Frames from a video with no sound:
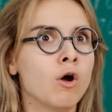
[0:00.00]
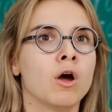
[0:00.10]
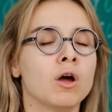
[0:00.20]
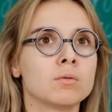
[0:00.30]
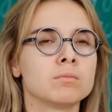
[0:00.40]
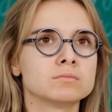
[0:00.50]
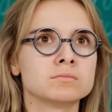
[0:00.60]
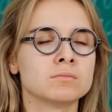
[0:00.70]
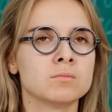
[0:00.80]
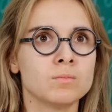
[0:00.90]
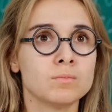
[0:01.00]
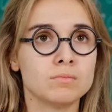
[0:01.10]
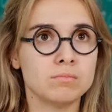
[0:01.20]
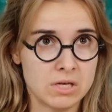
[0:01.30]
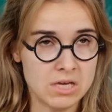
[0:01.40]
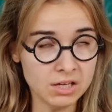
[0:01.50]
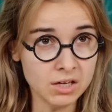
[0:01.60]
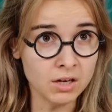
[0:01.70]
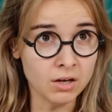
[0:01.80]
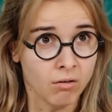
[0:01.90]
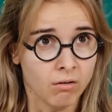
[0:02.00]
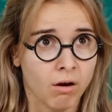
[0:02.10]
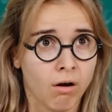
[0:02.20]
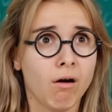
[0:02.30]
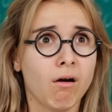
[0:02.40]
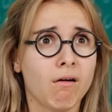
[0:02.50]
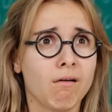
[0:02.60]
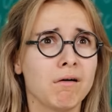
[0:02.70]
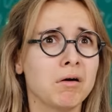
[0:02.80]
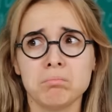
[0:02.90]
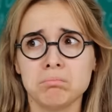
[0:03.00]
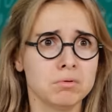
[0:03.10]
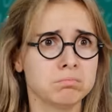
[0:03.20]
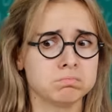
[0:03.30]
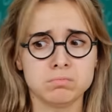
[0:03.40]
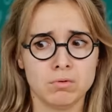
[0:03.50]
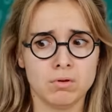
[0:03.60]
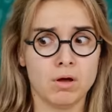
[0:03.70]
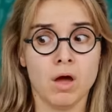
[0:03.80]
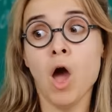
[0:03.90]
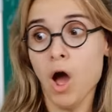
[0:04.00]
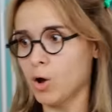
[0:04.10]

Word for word: What? Me? But I don't have any fancy gadgets.